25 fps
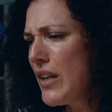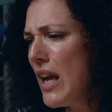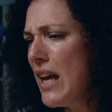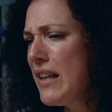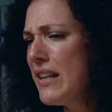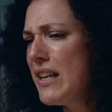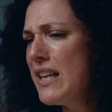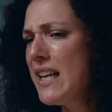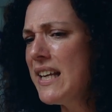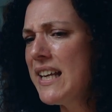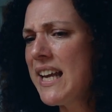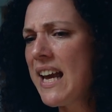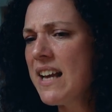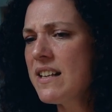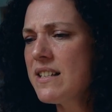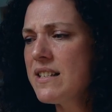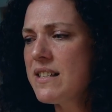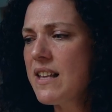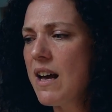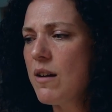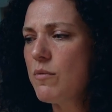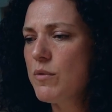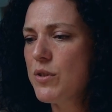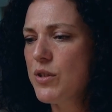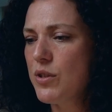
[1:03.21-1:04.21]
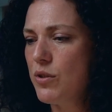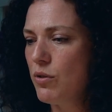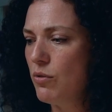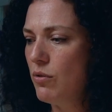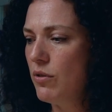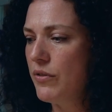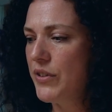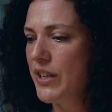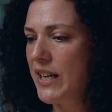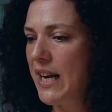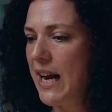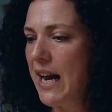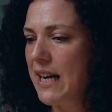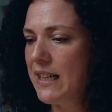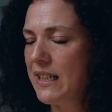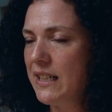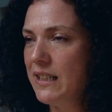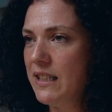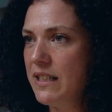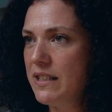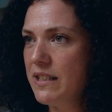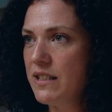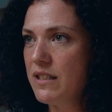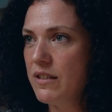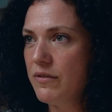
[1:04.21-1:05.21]
And I guess that was sort of the
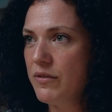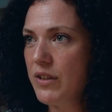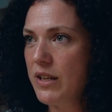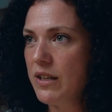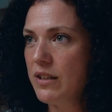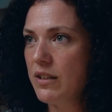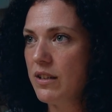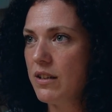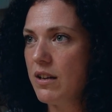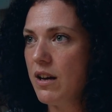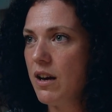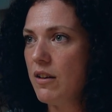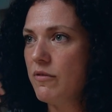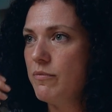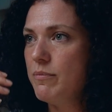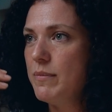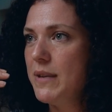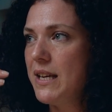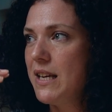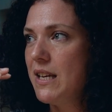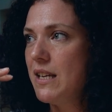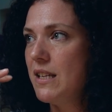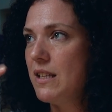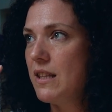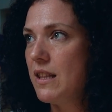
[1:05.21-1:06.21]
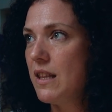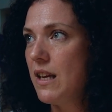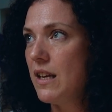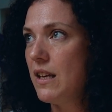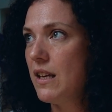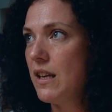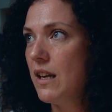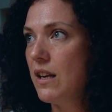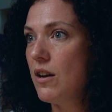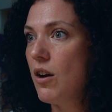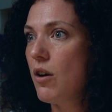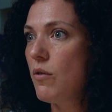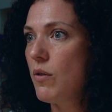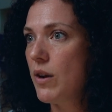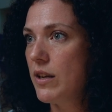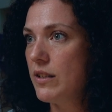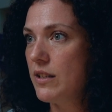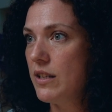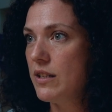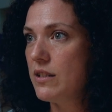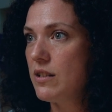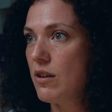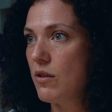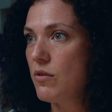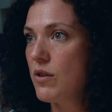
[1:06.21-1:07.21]
catalyst of it, of me thinking, all right,
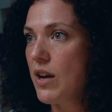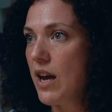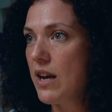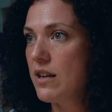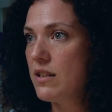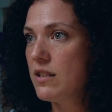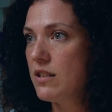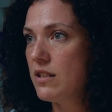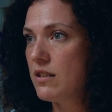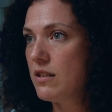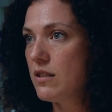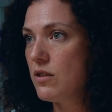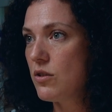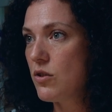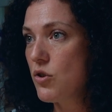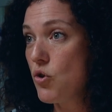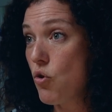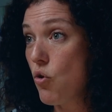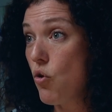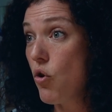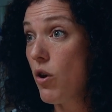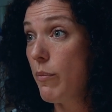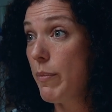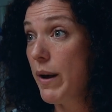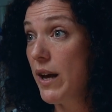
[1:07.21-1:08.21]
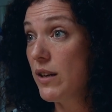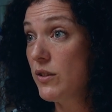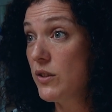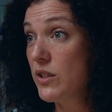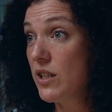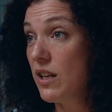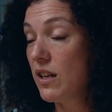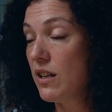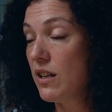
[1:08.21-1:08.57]
it's okay to talk about